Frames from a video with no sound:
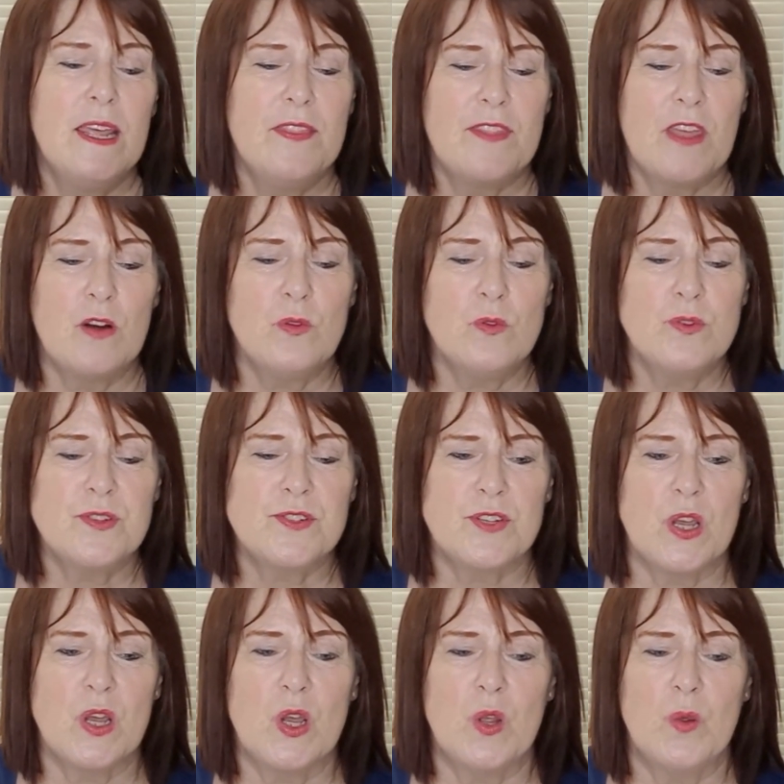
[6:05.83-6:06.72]
They're
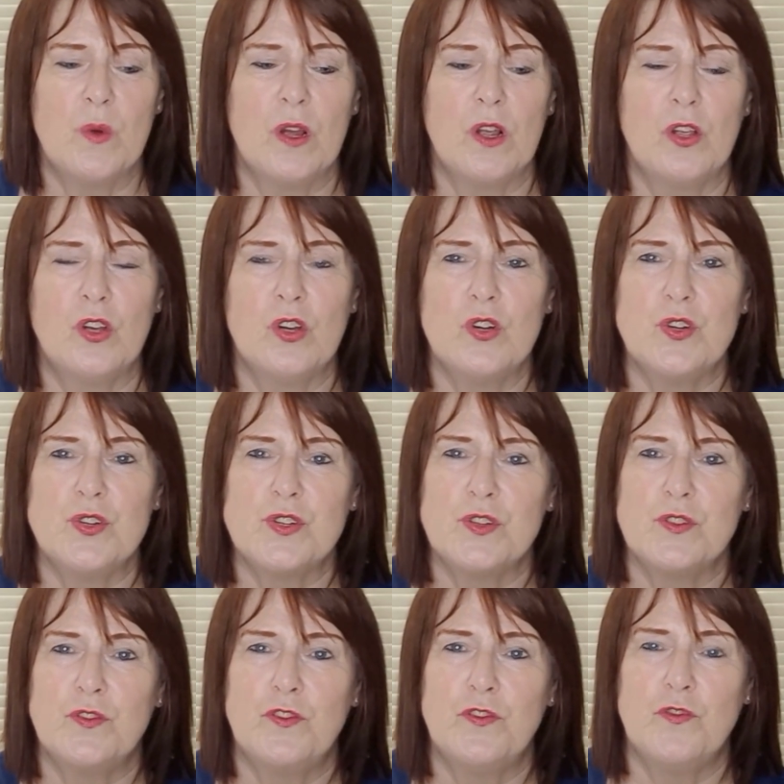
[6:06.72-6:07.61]
also good
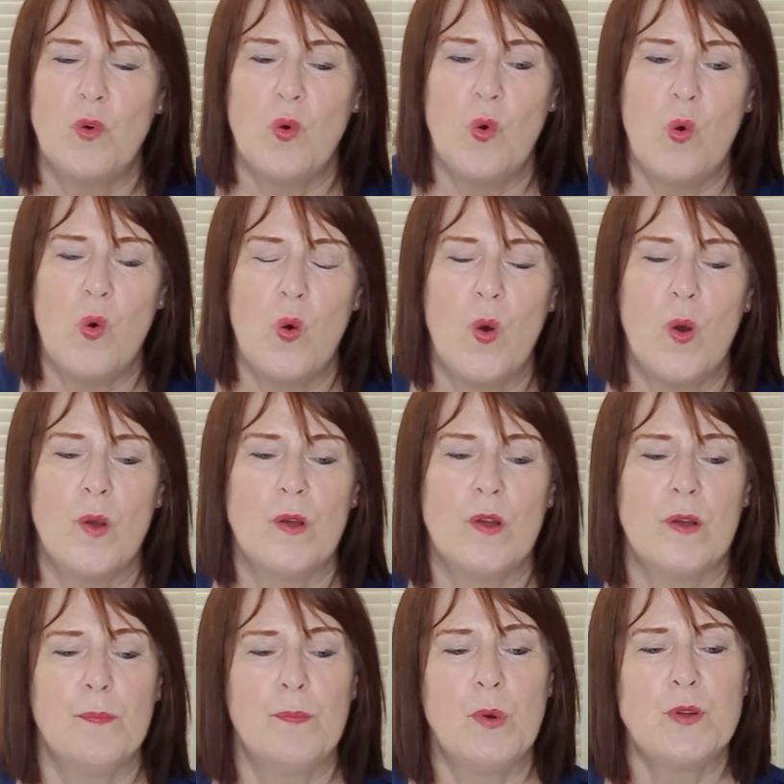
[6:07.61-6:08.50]
for
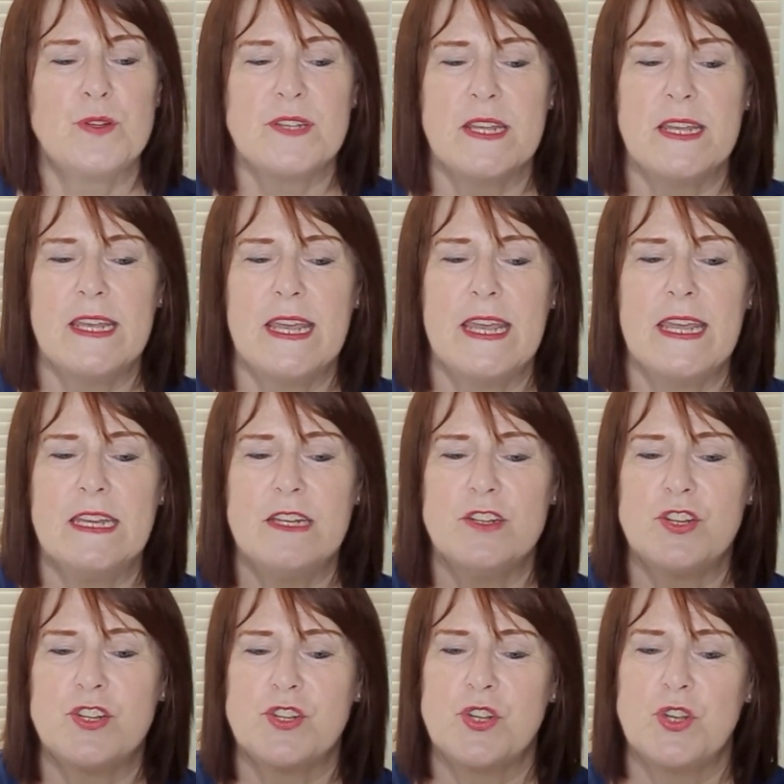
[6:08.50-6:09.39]
putting
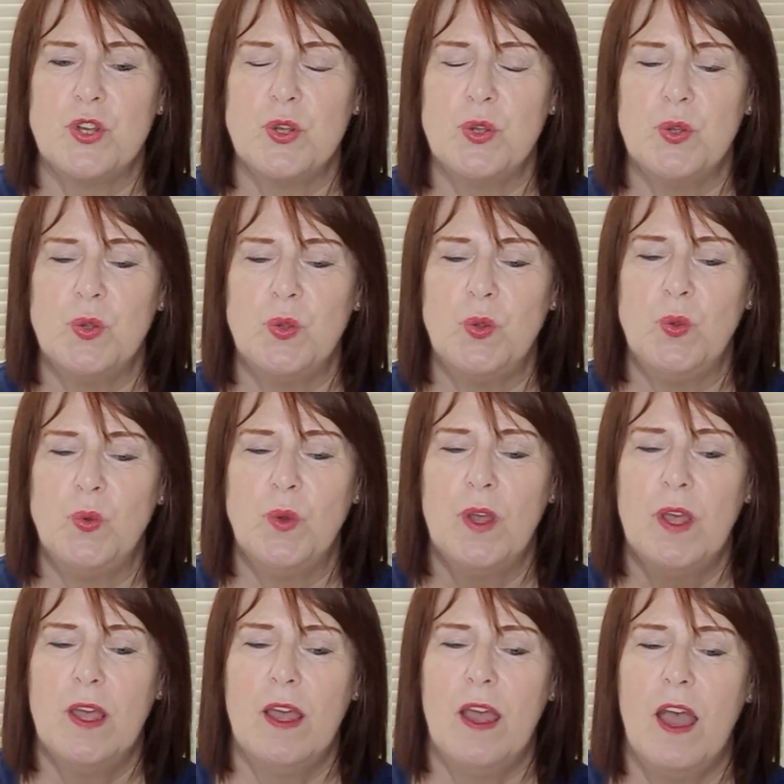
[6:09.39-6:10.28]
into
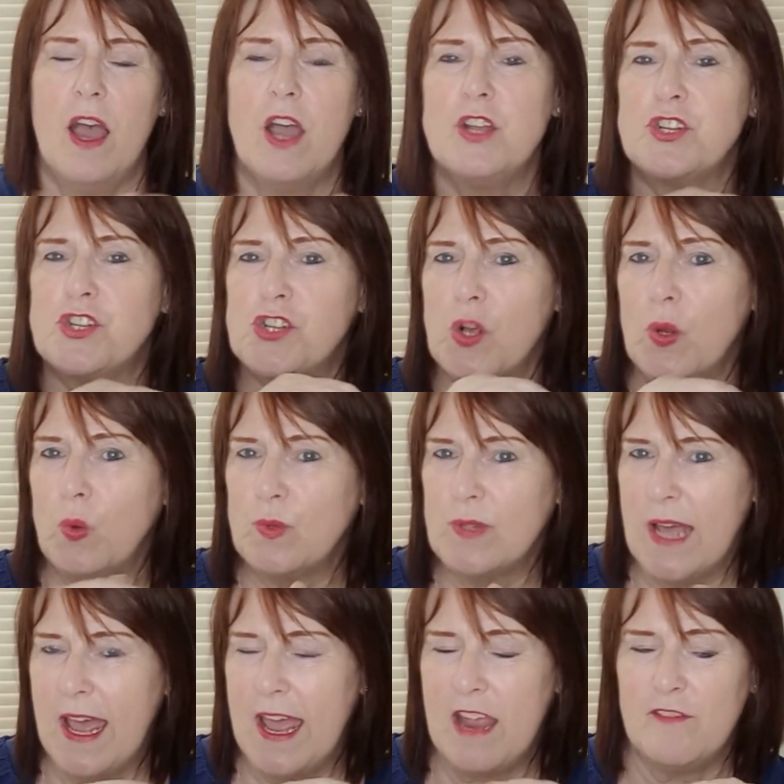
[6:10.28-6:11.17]

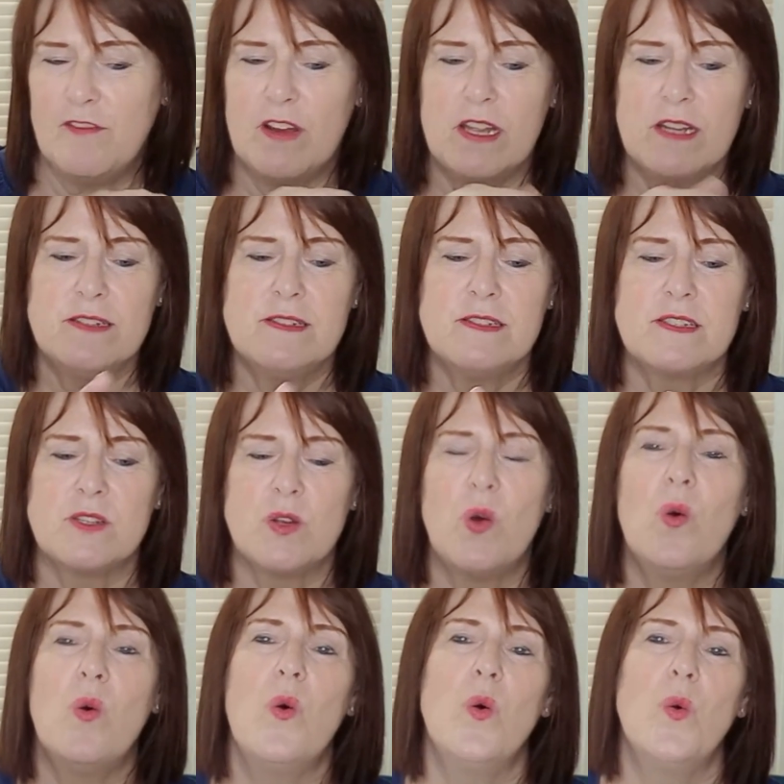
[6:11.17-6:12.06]
shoulder
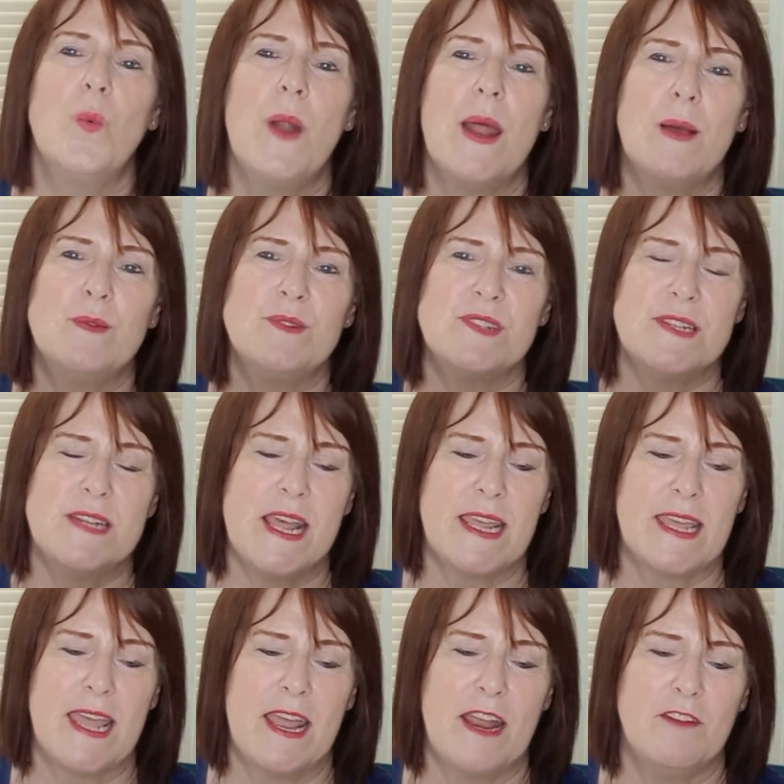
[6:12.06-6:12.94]
areas or round
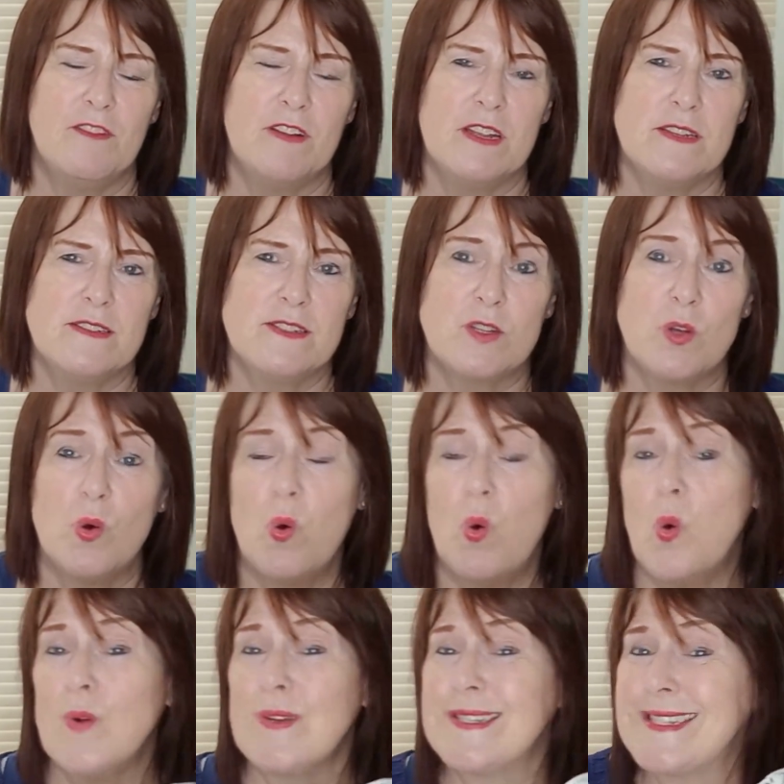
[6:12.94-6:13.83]
neck areas
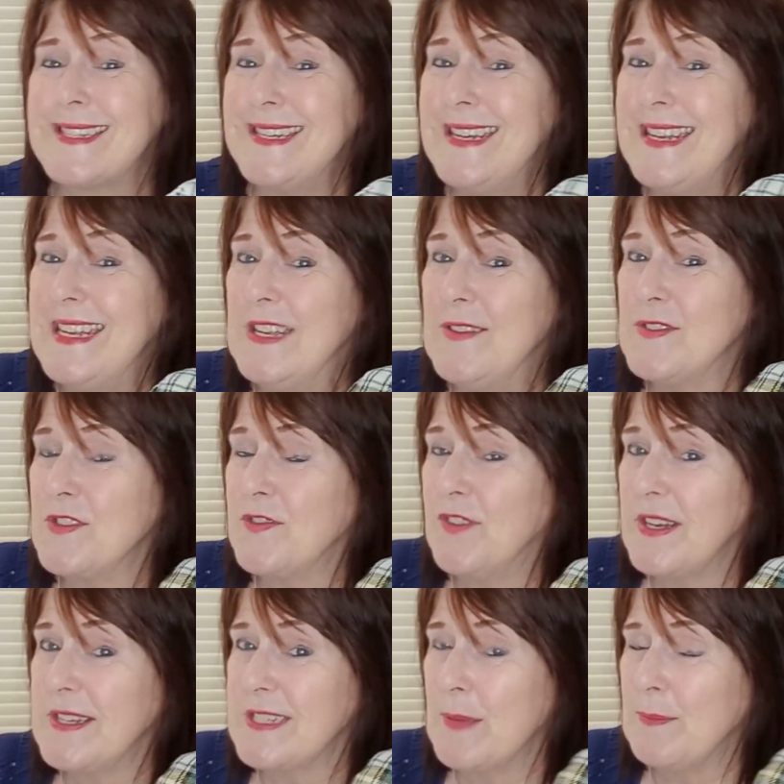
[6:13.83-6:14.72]
or sleeves,
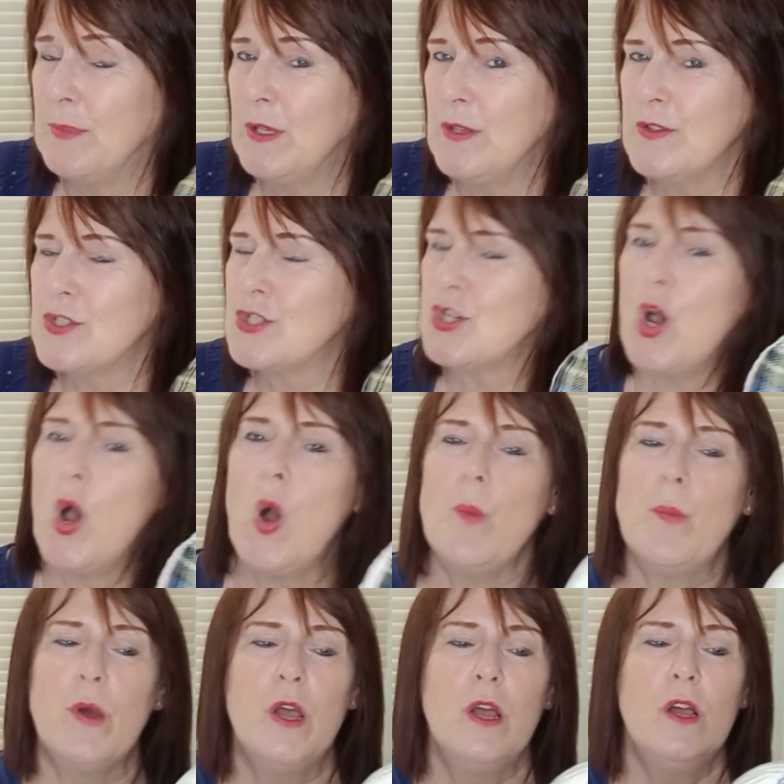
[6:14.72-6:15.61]
for example, at the
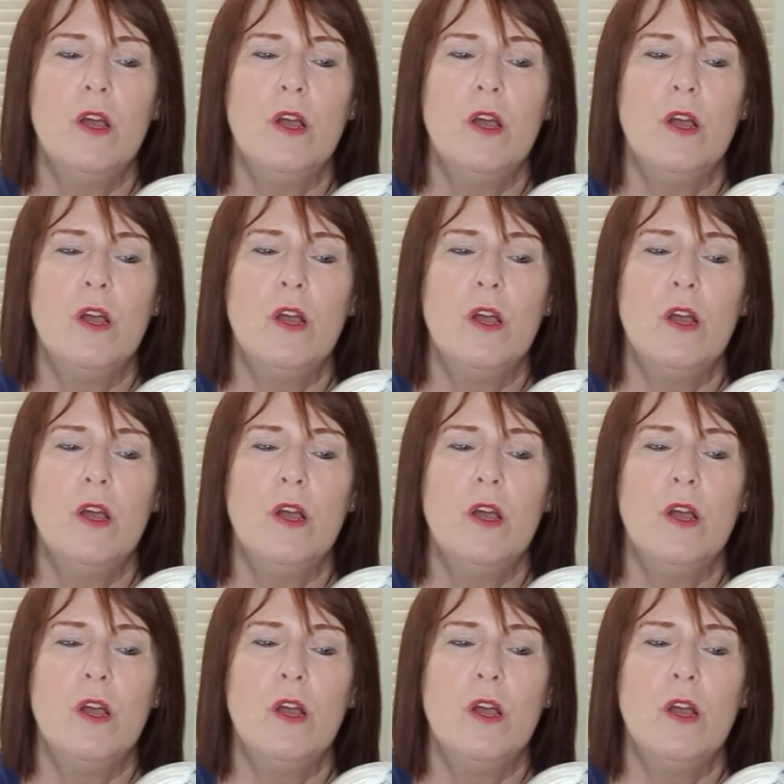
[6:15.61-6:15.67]
top,